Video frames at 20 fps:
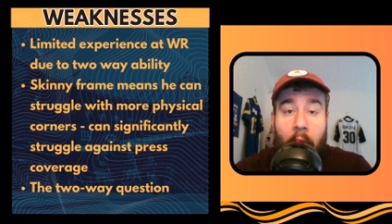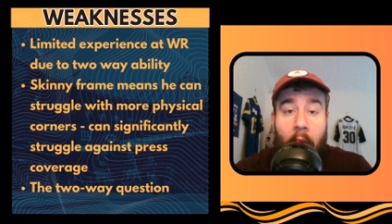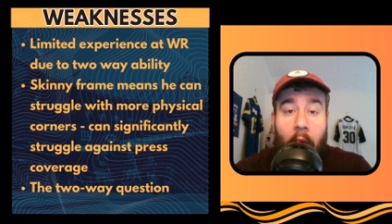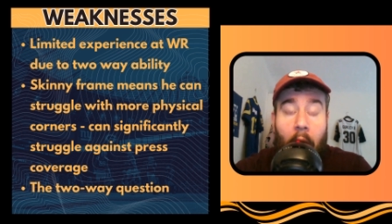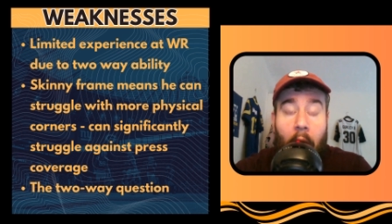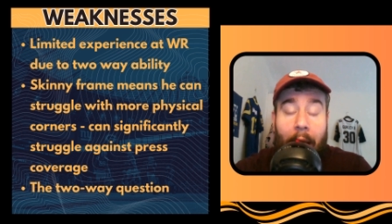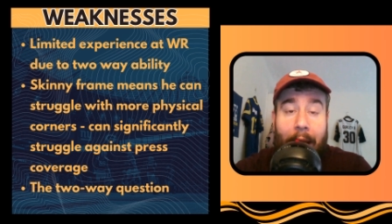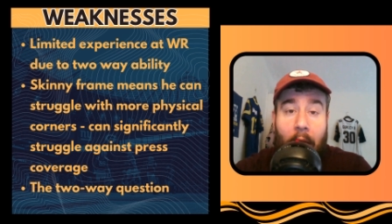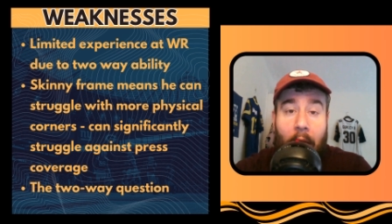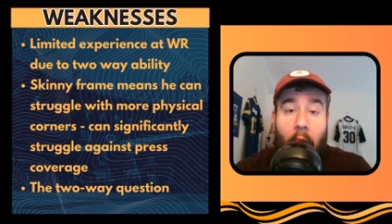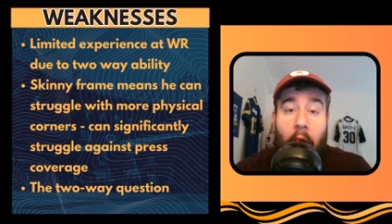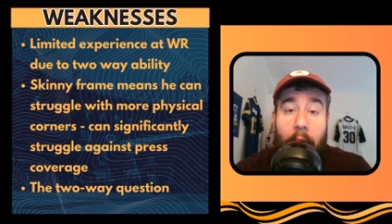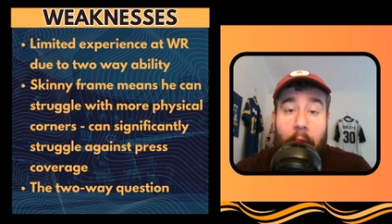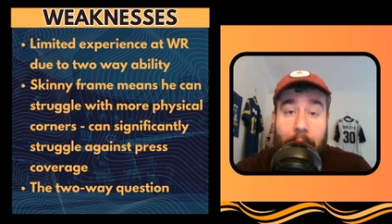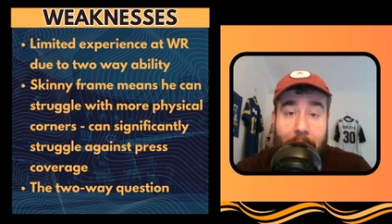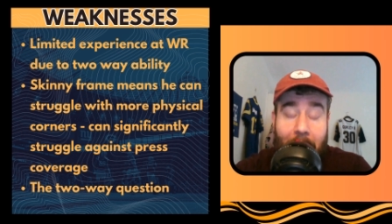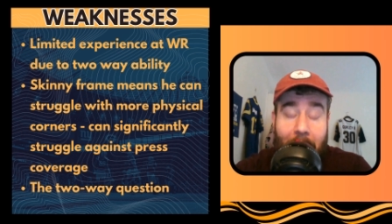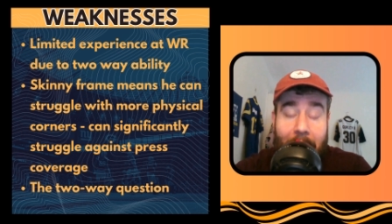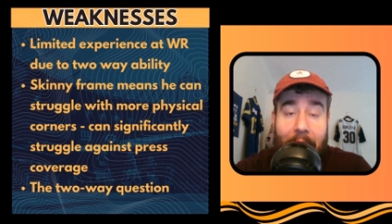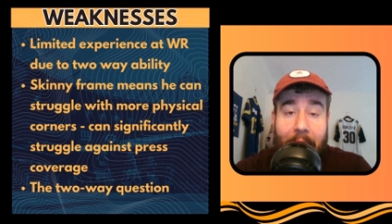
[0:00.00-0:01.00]
I can't
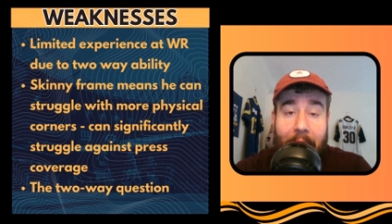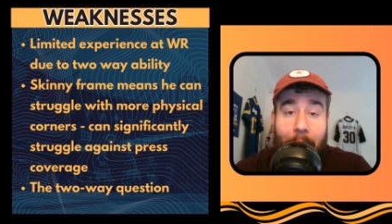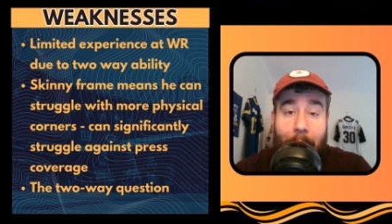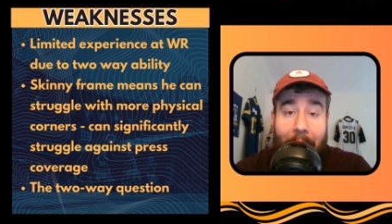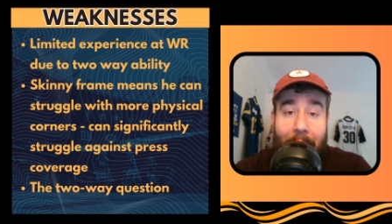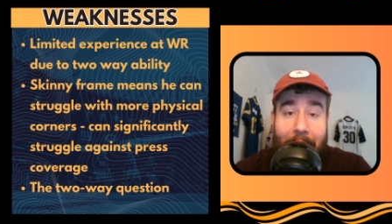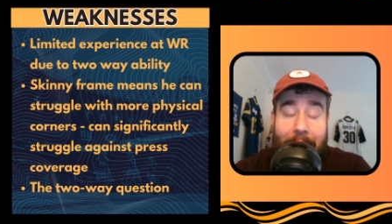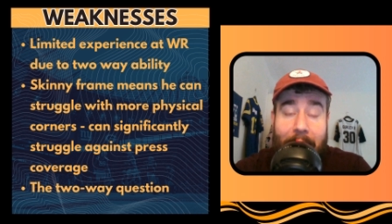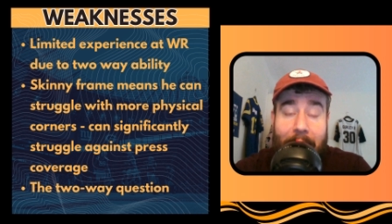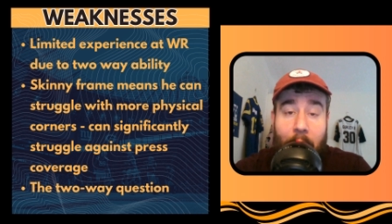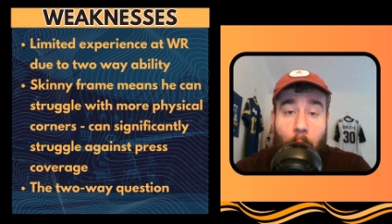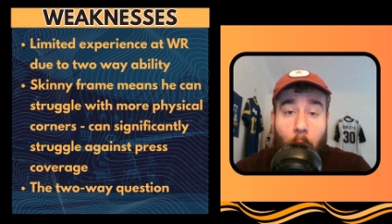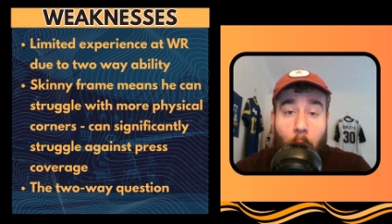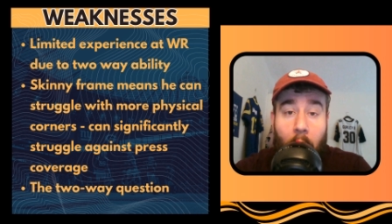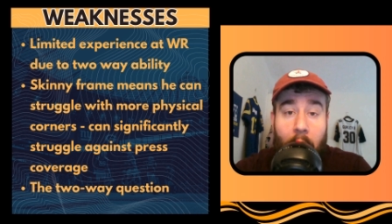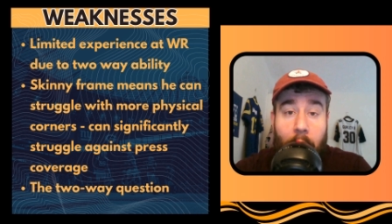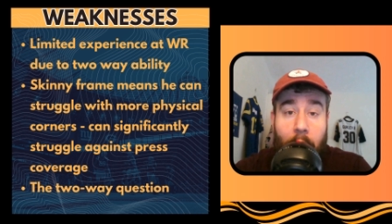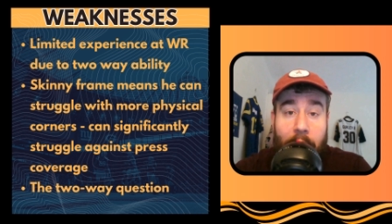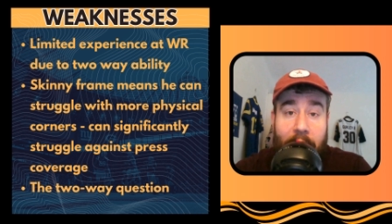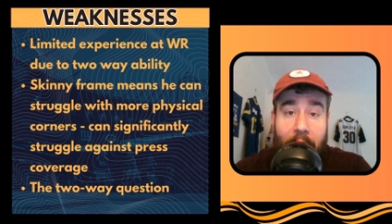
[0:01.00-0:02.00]
take him as the
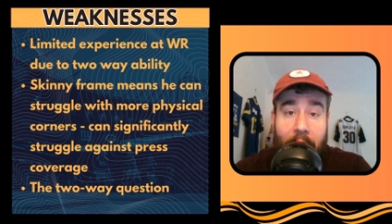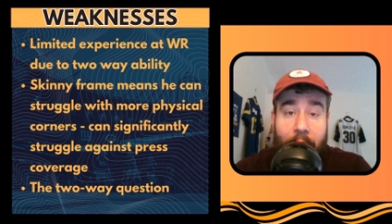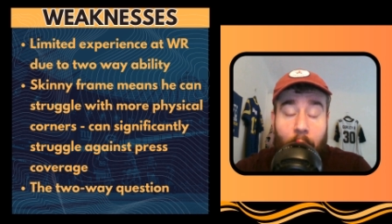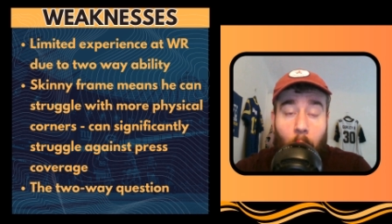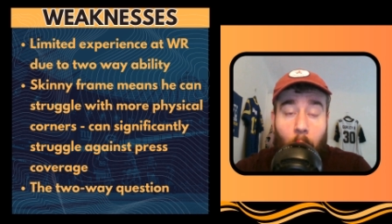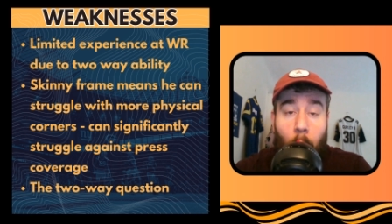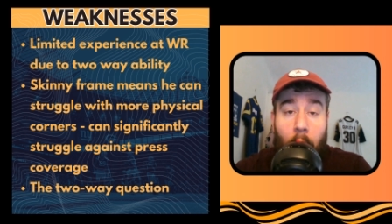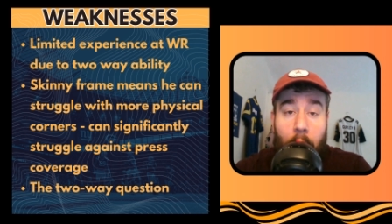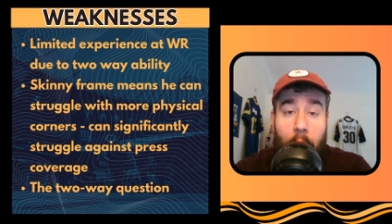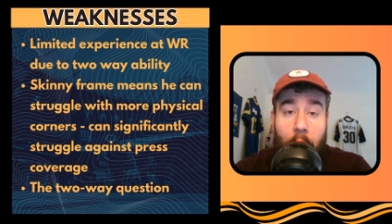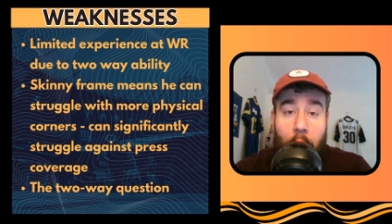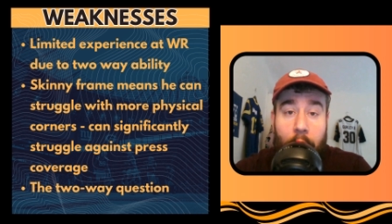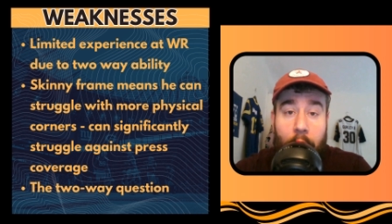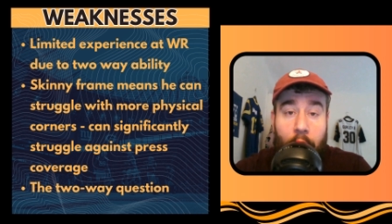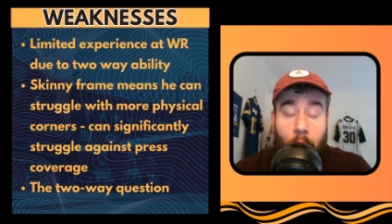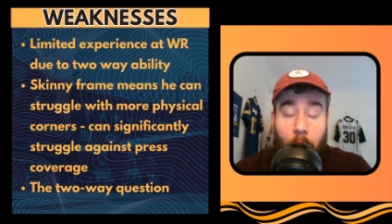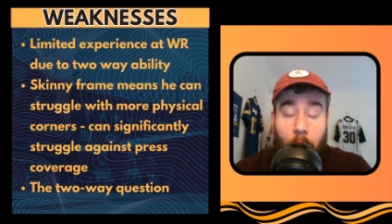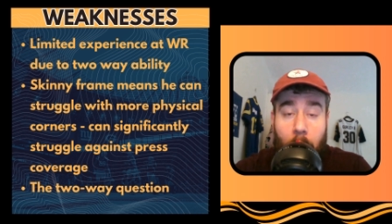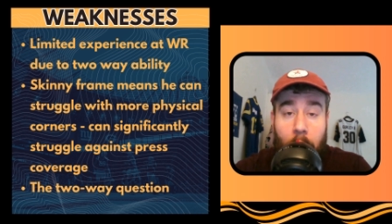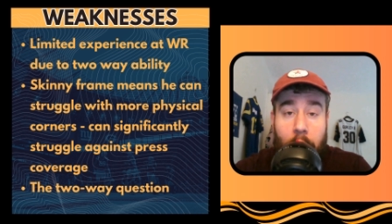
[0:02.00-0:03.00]
wide receiver 1
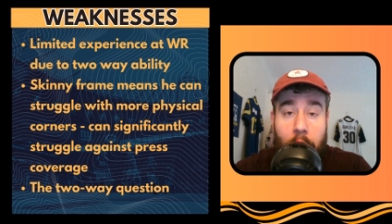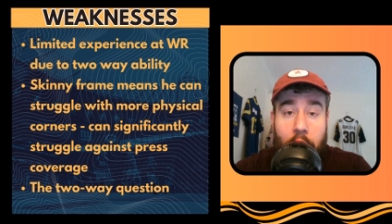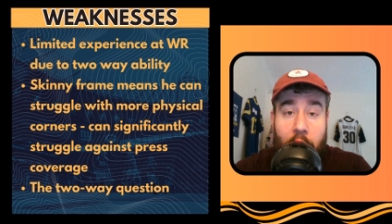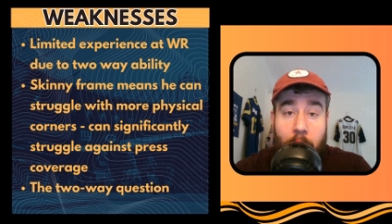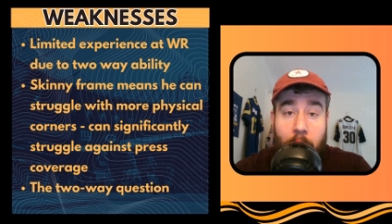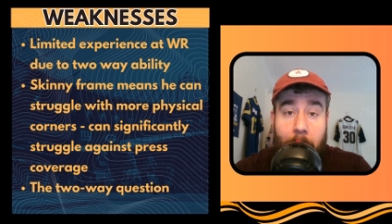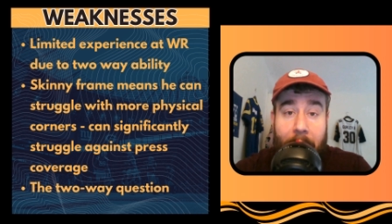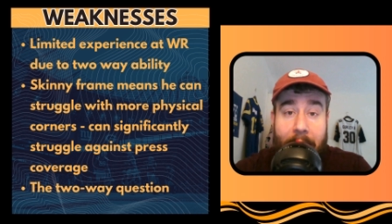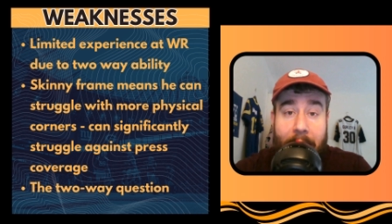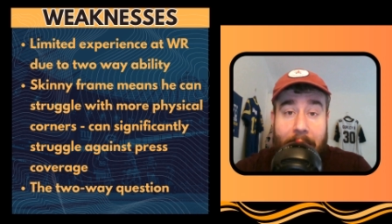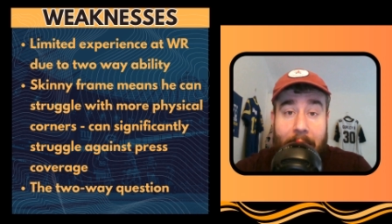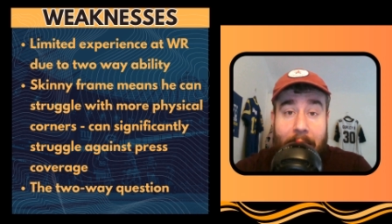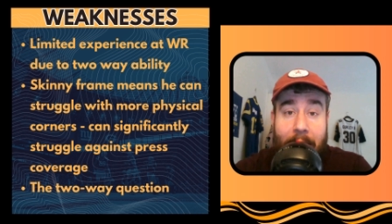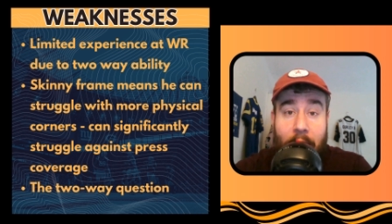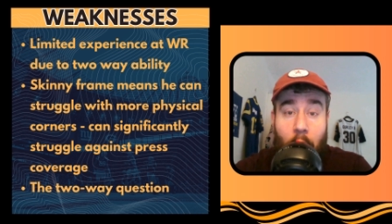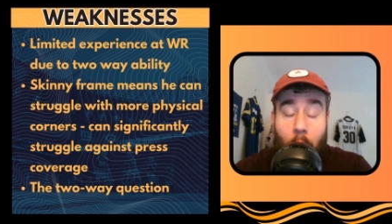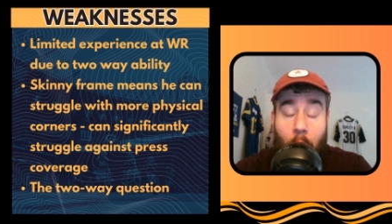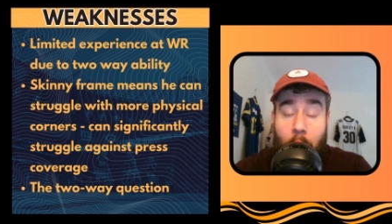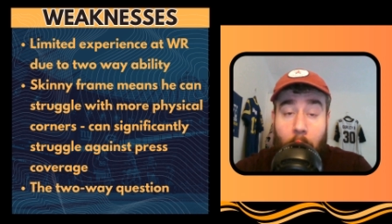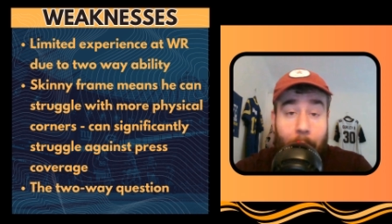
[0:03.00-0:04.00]
overall just because he's
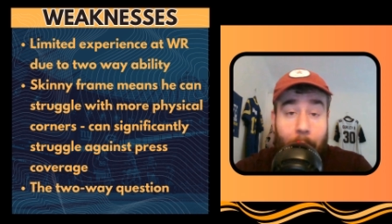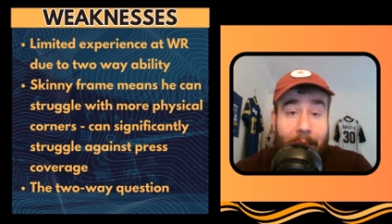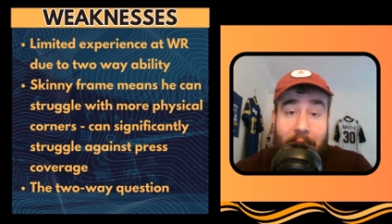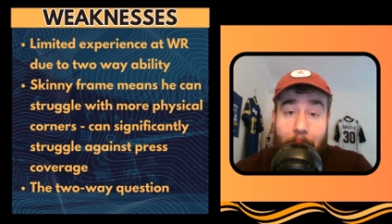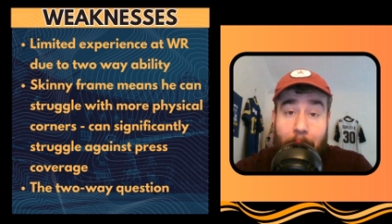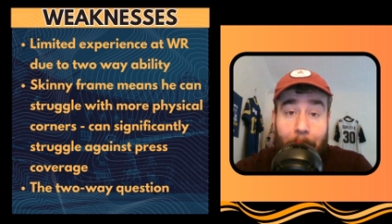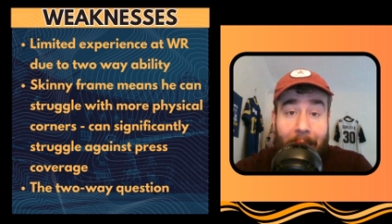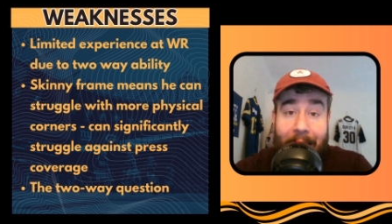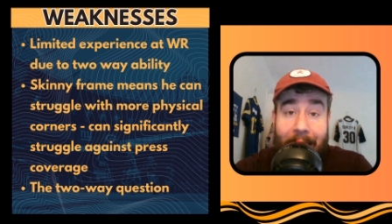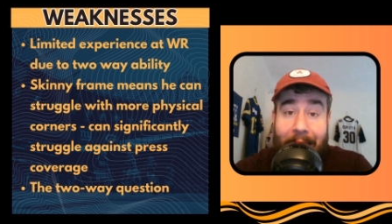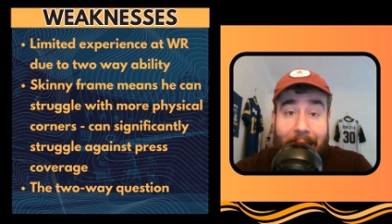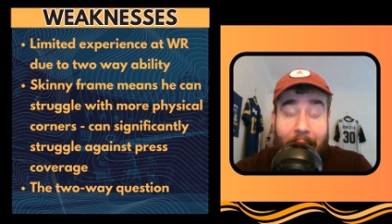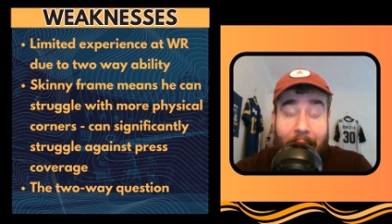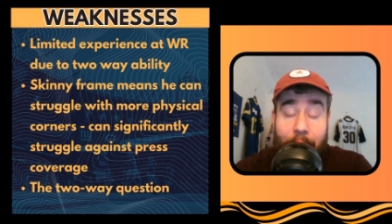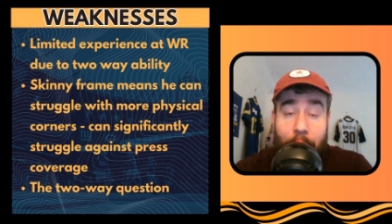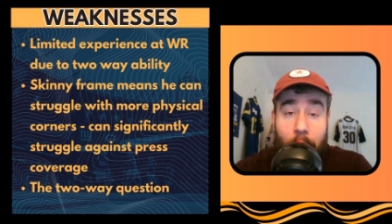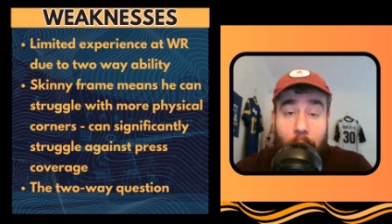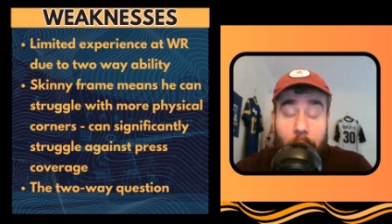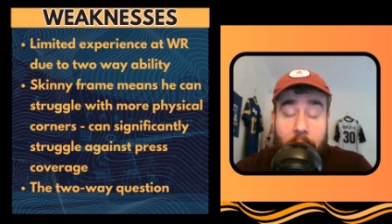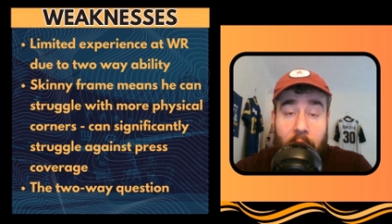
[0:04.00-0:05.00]
not going to play there
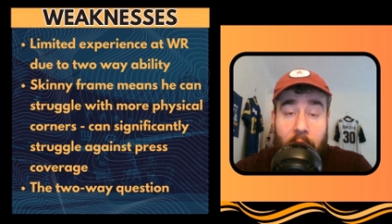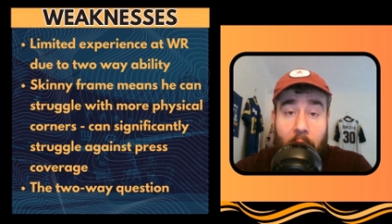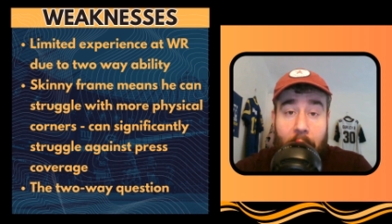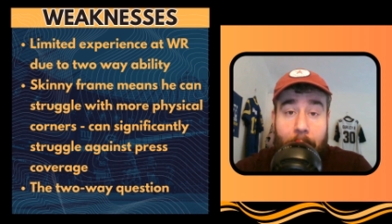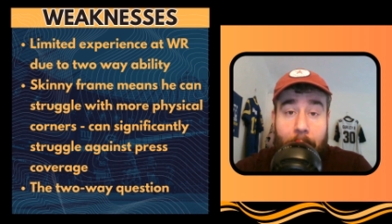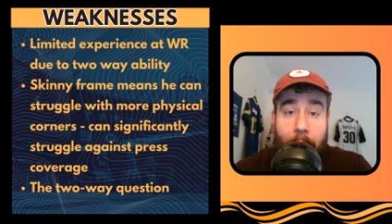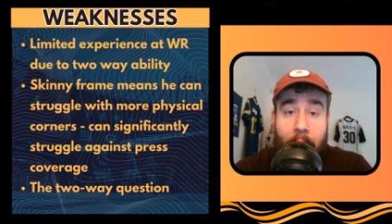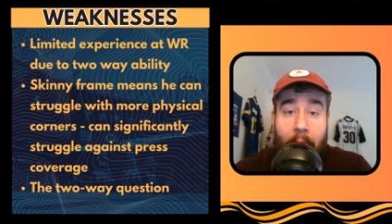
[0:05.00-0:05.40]
full time.